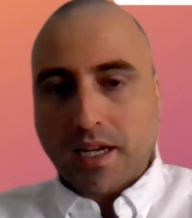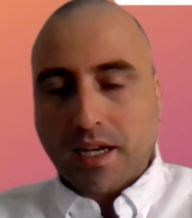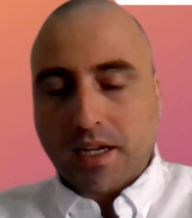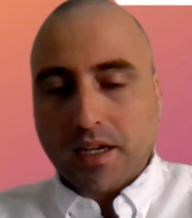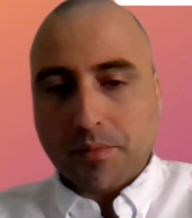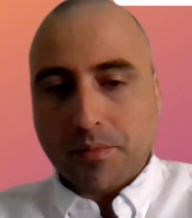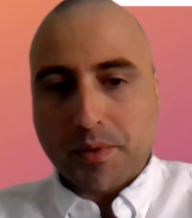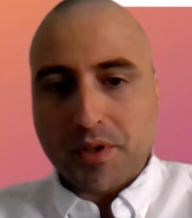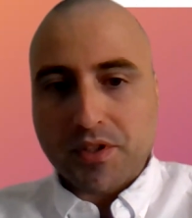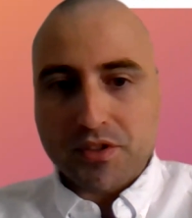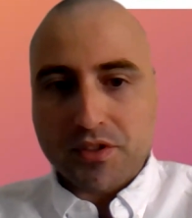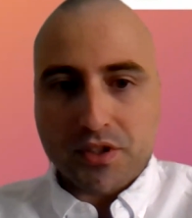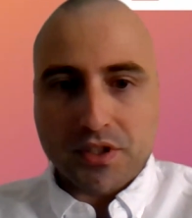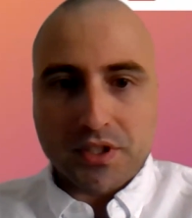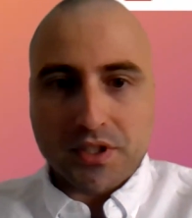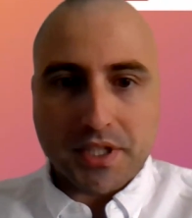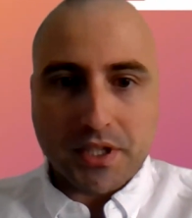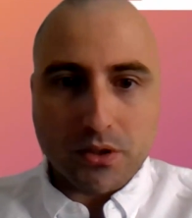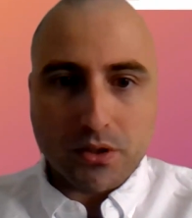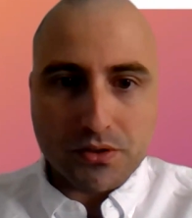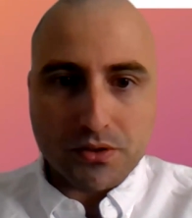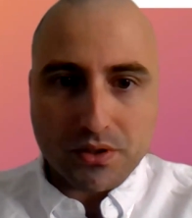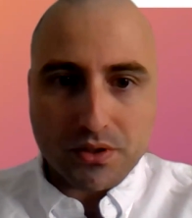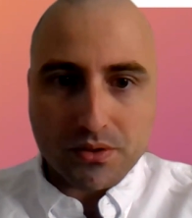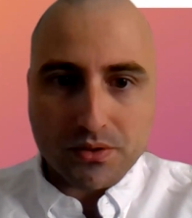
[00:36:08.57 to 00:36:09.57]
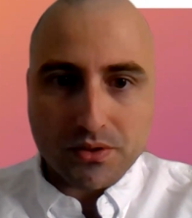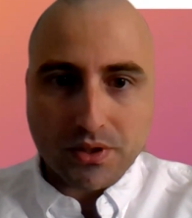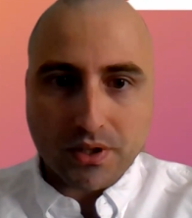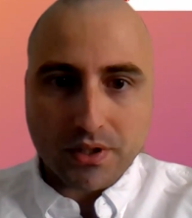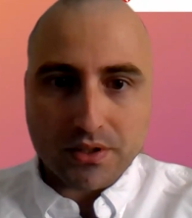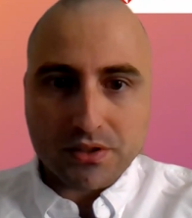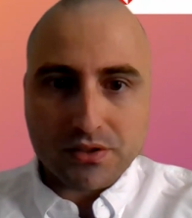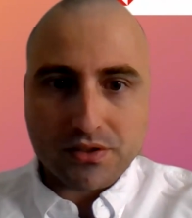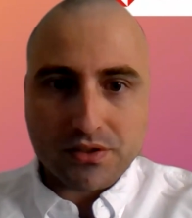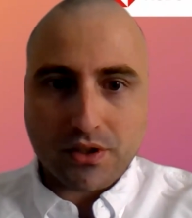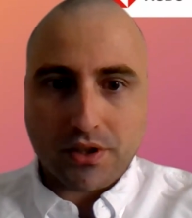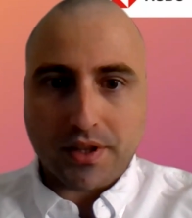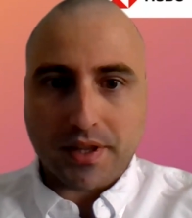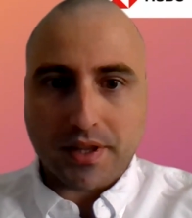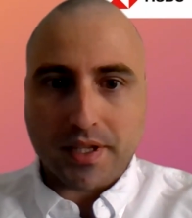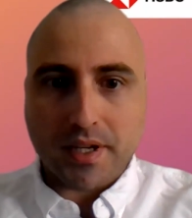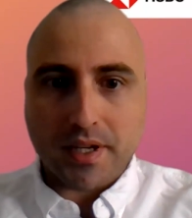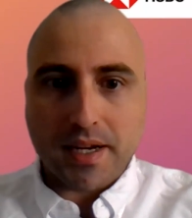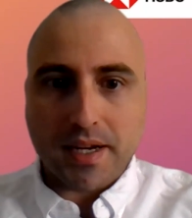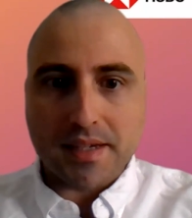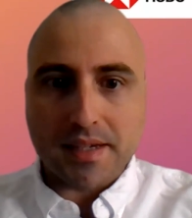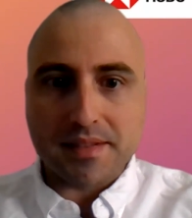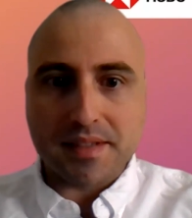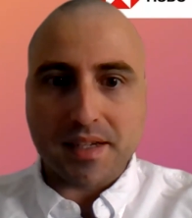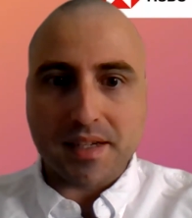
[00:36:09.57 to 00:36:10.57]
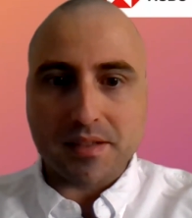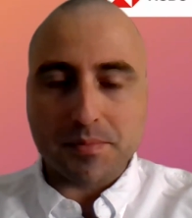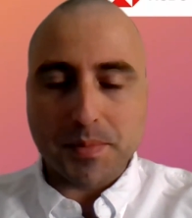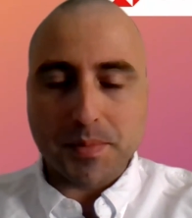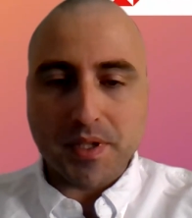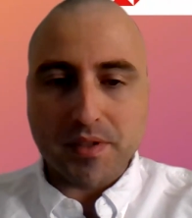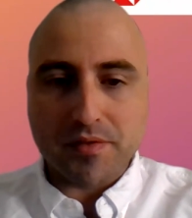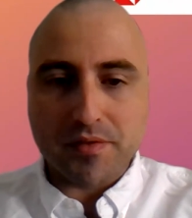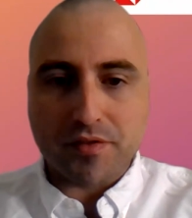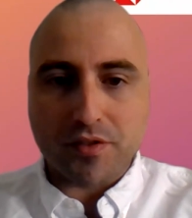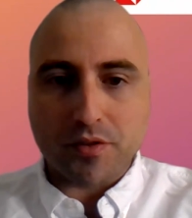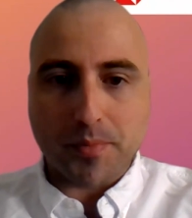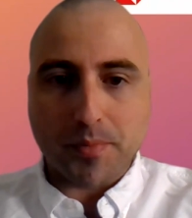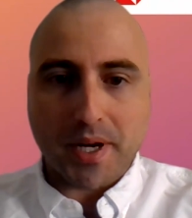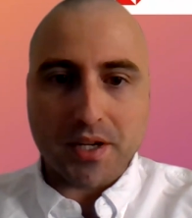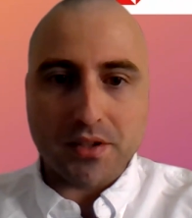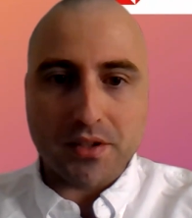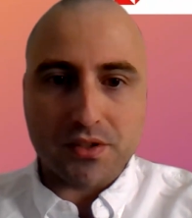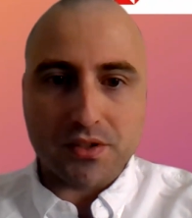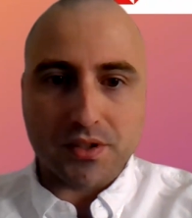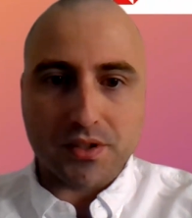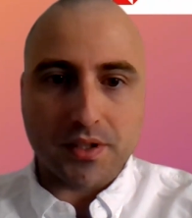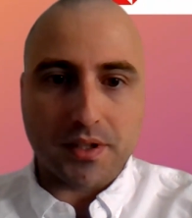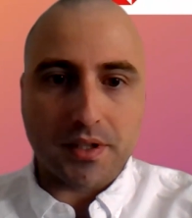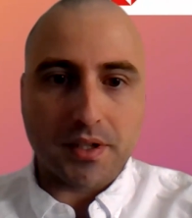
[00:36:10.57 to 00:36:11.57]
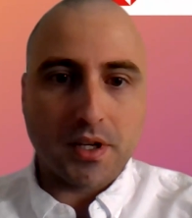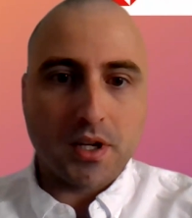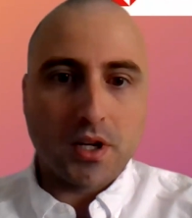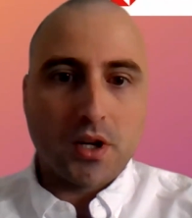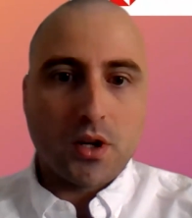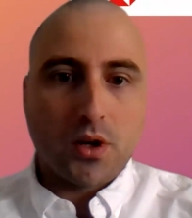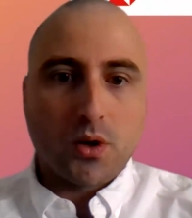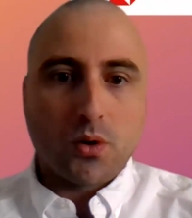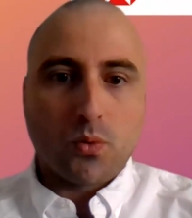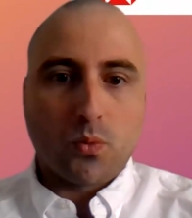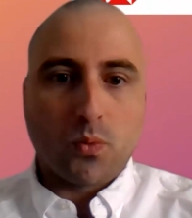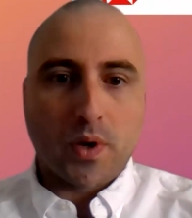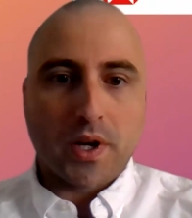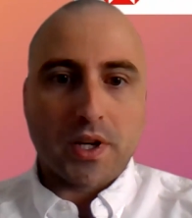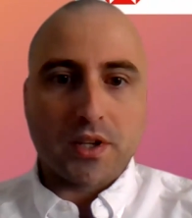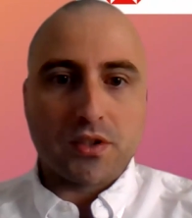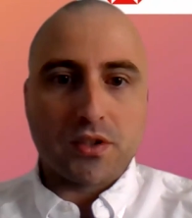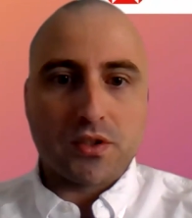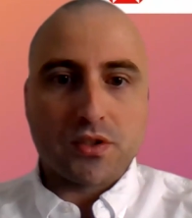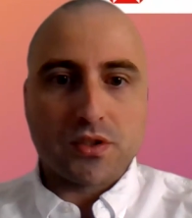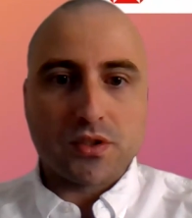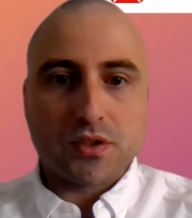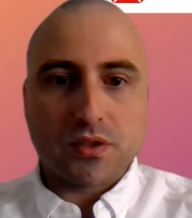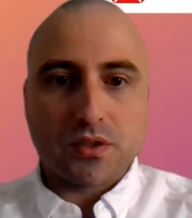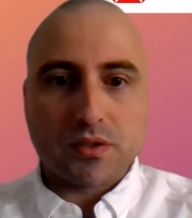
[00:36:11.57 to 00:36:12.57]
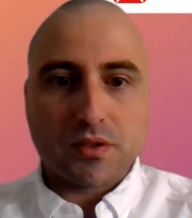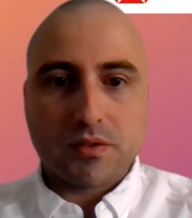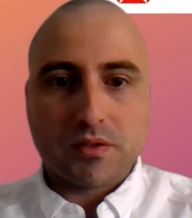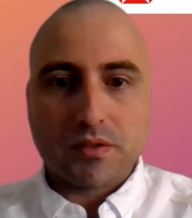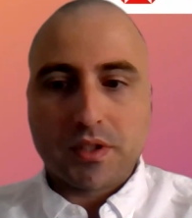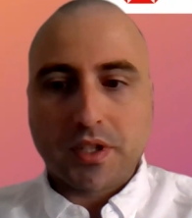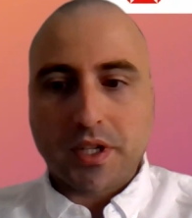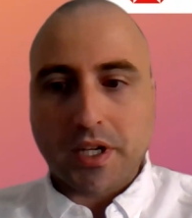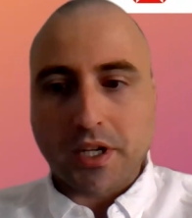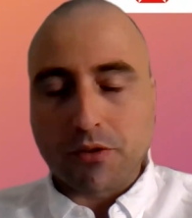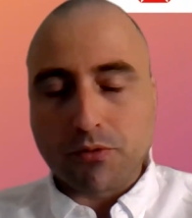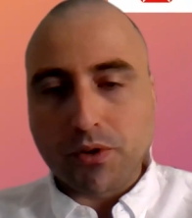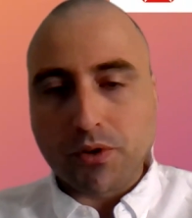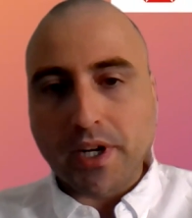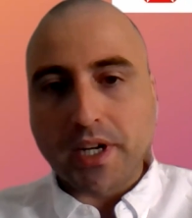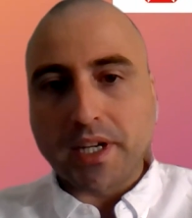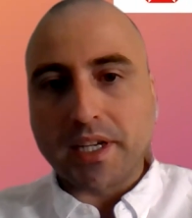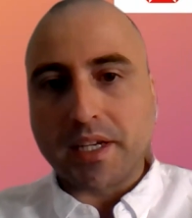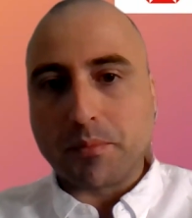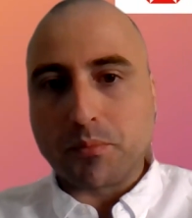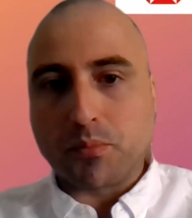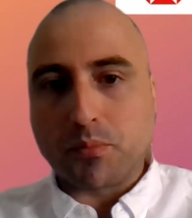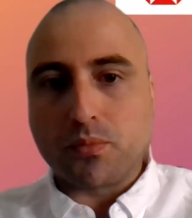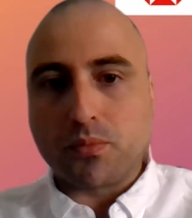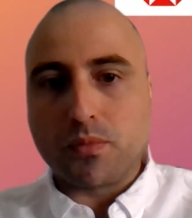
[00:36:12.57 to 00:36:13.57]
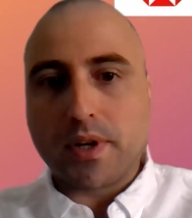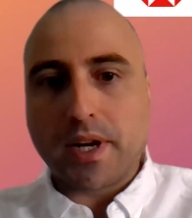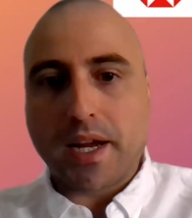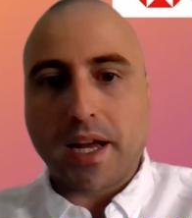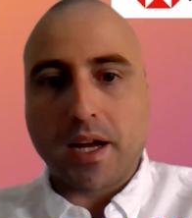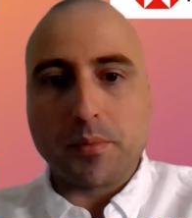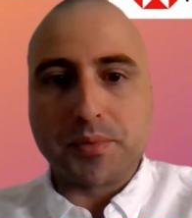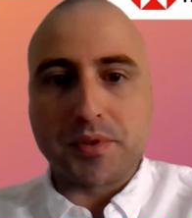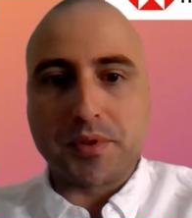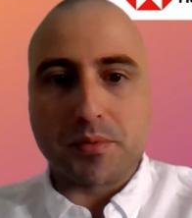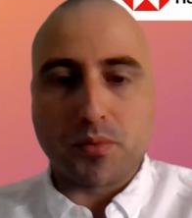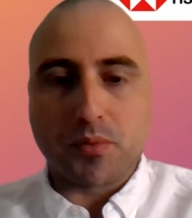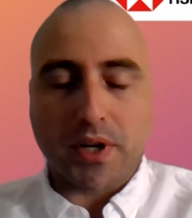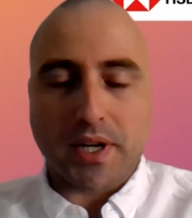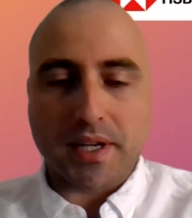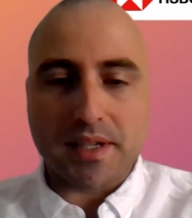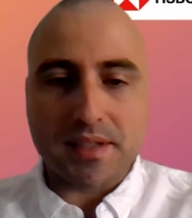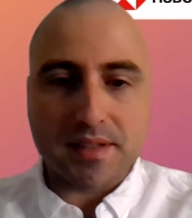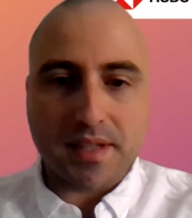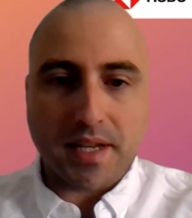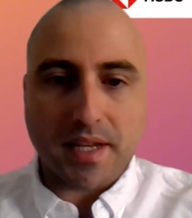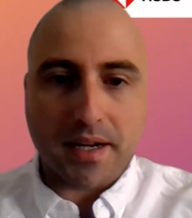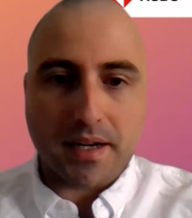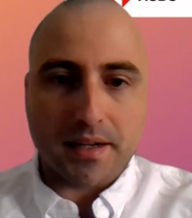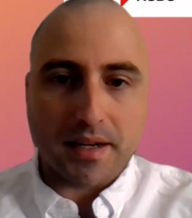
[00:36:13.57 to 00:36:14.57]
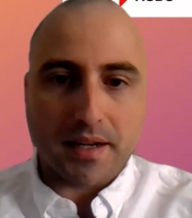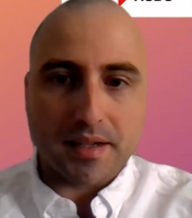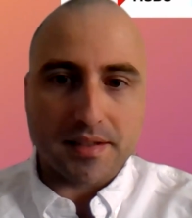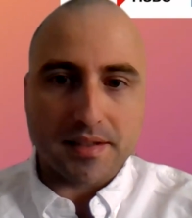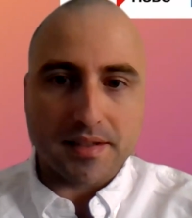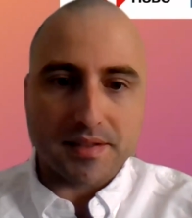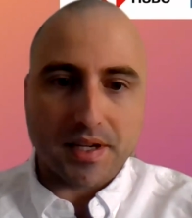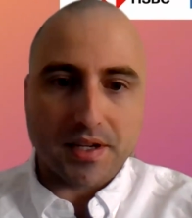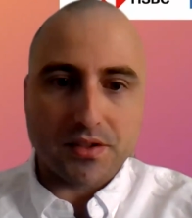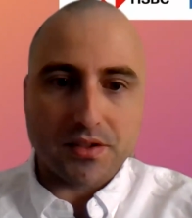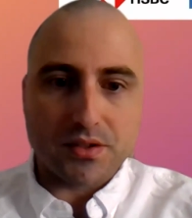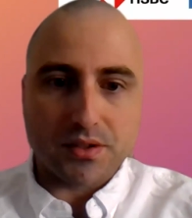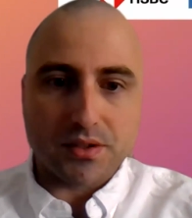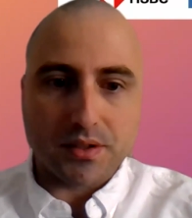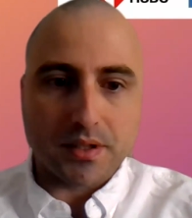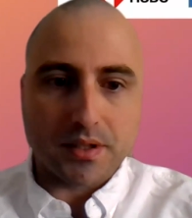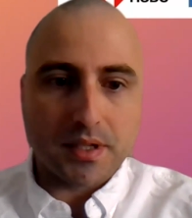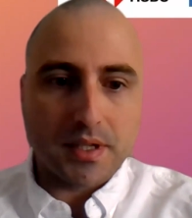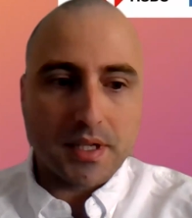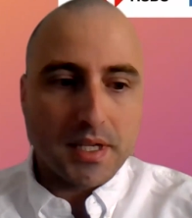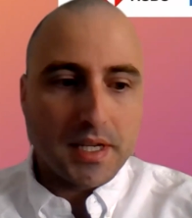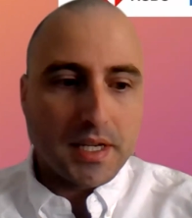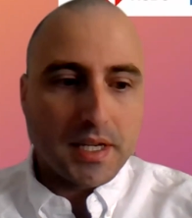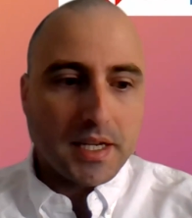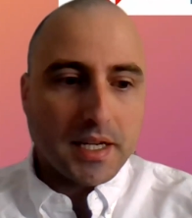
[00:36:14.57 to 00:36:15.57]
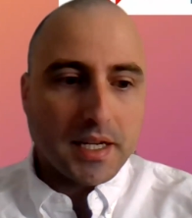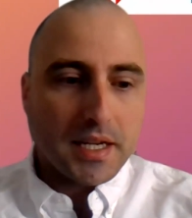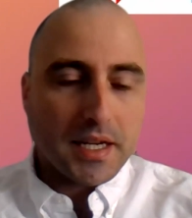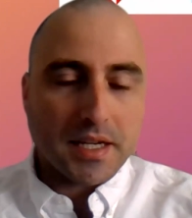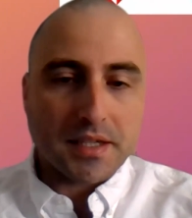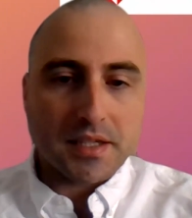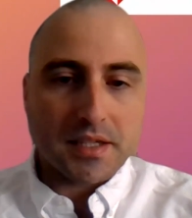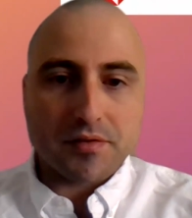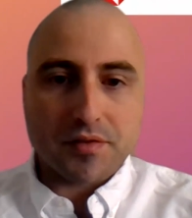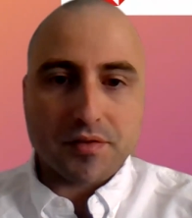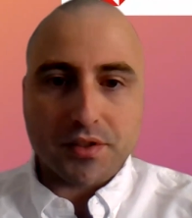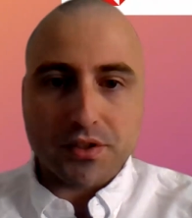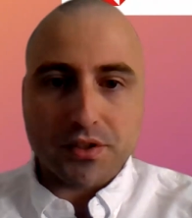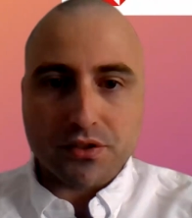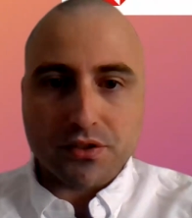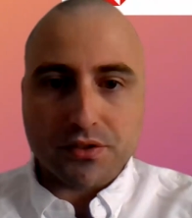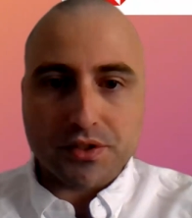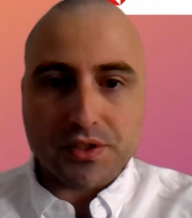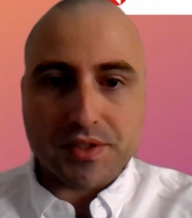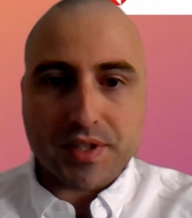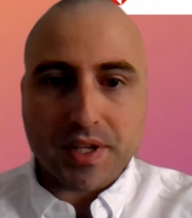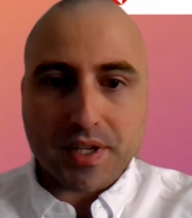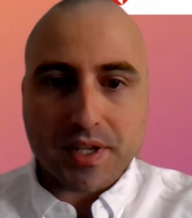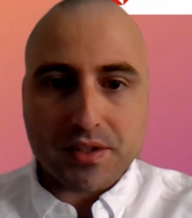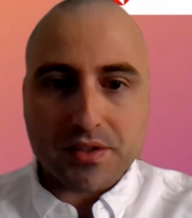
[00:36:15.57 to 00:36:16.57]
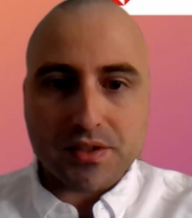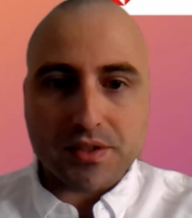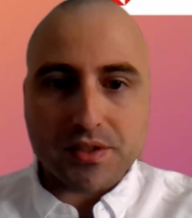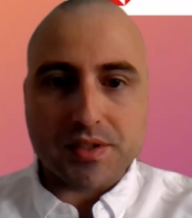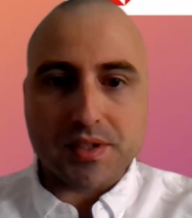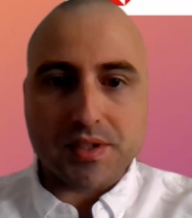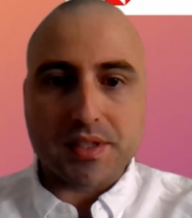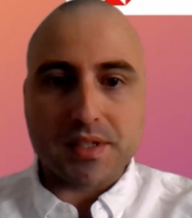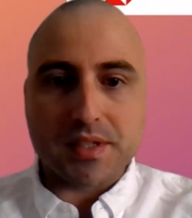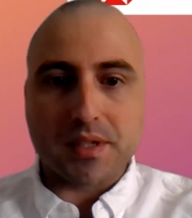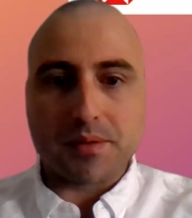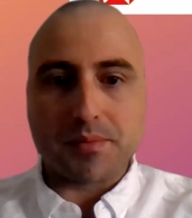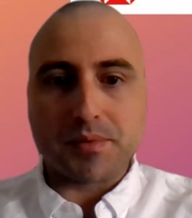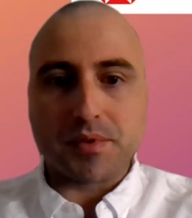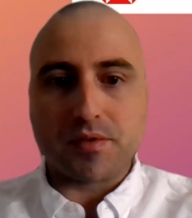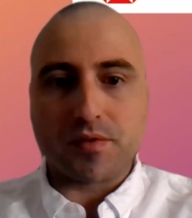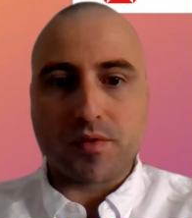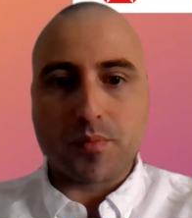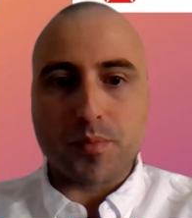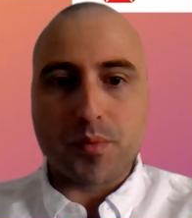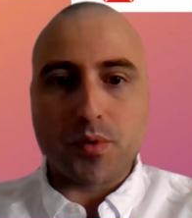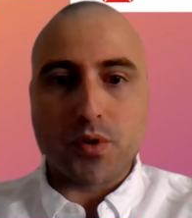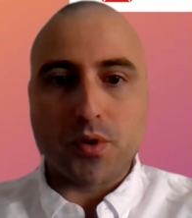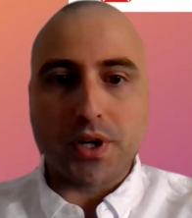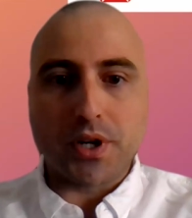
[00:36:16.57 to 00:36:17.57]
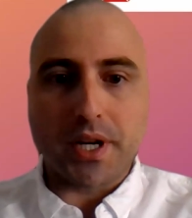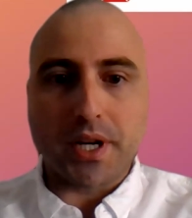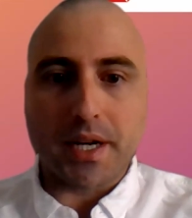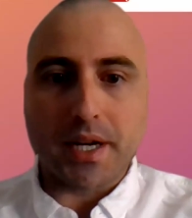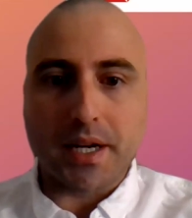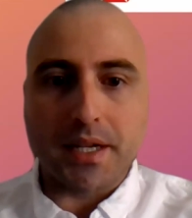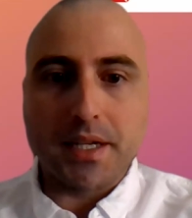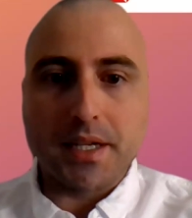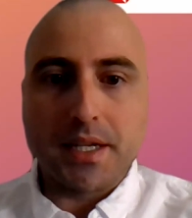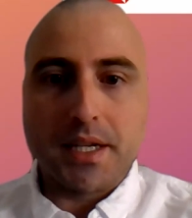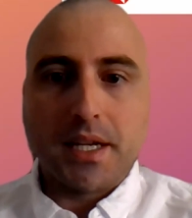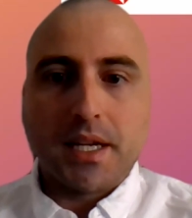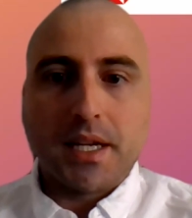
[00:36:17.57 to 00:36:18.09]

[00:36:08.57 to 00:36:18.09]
Commissioner Lee also touched on the ISSB formation, which can really help to bring standardization in different jurisdictions in terms of reporting.